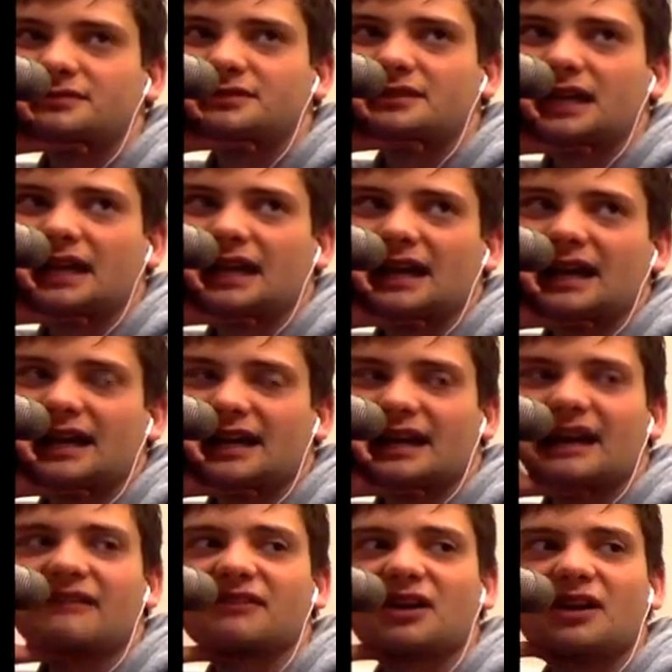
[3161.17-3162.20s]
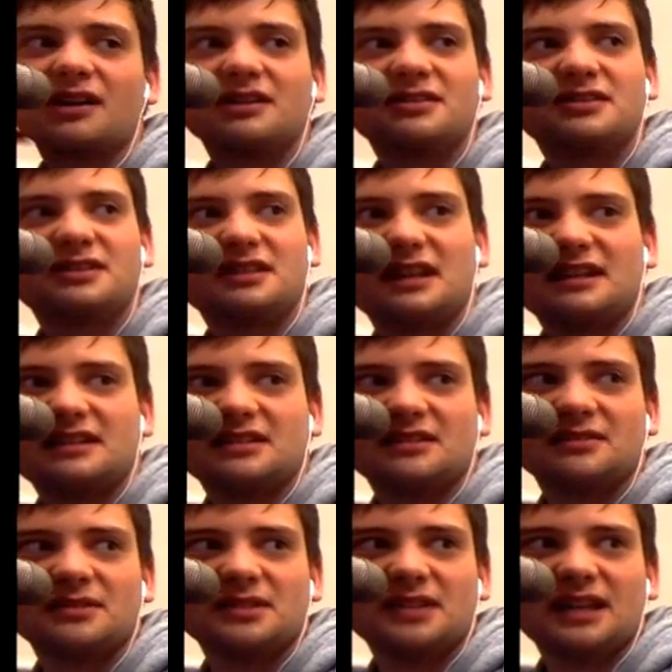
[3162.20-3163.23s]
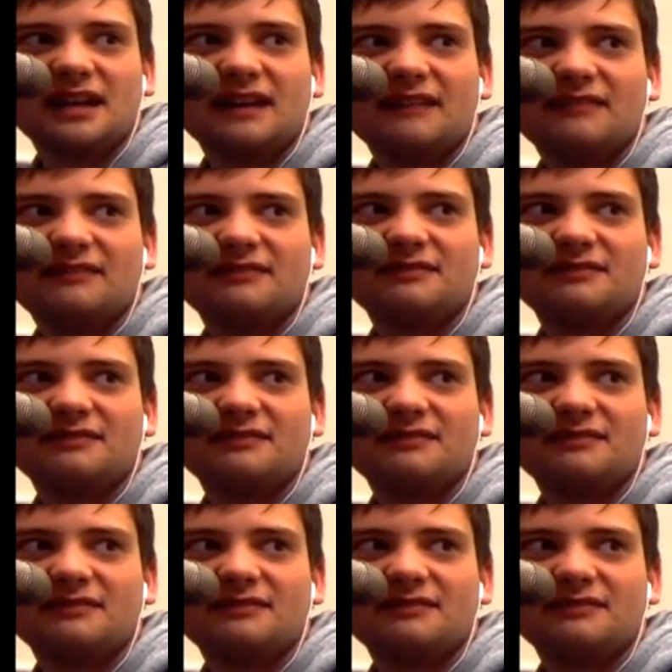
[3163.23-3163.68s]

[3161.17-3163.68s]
they kind of have guards, and they don't really have.